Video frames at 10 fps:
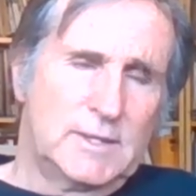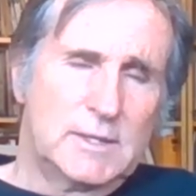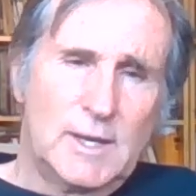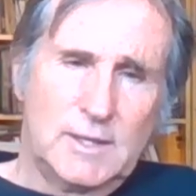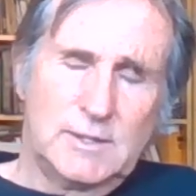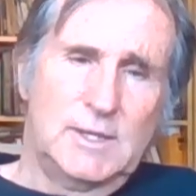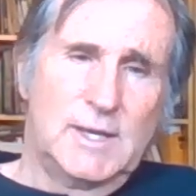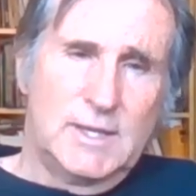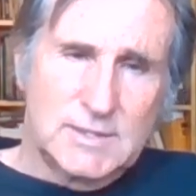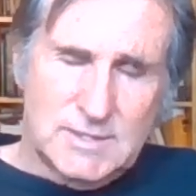unlike the
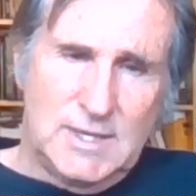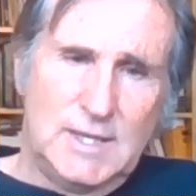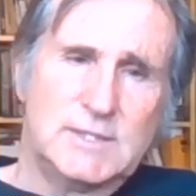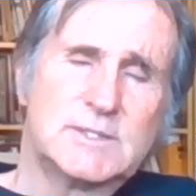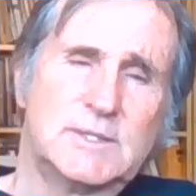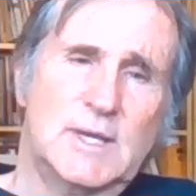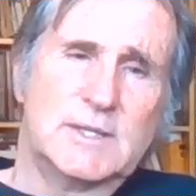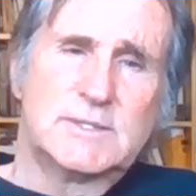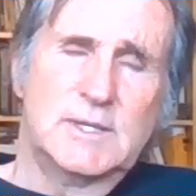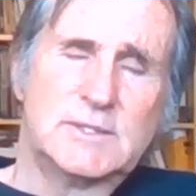United States in
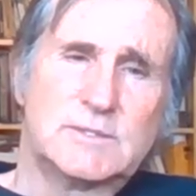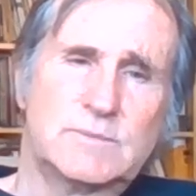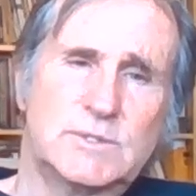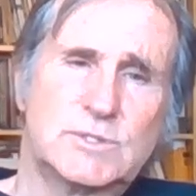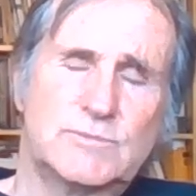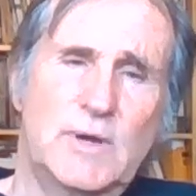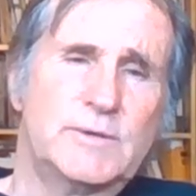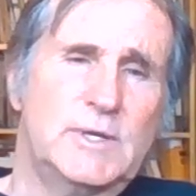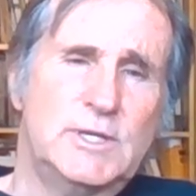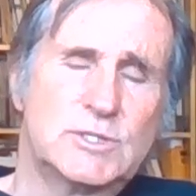that sense, which
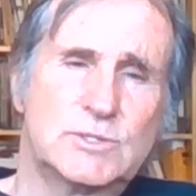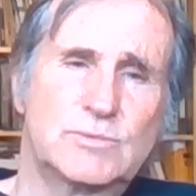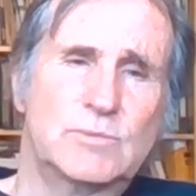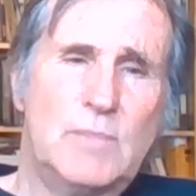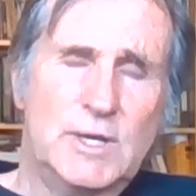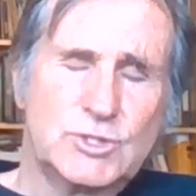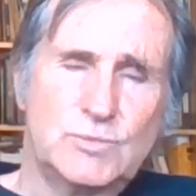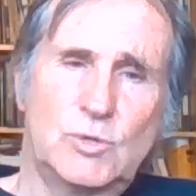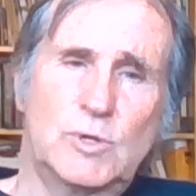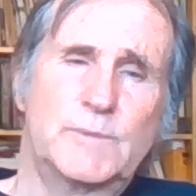foundations were much
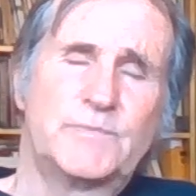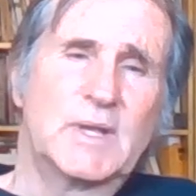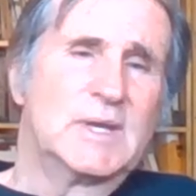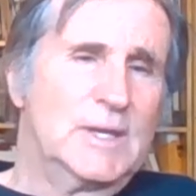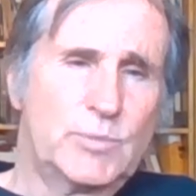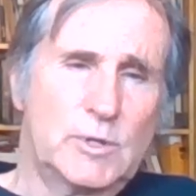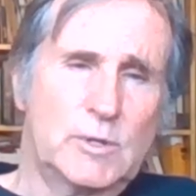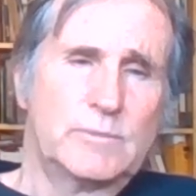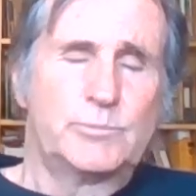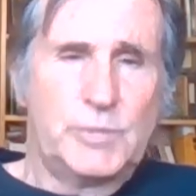more liberal,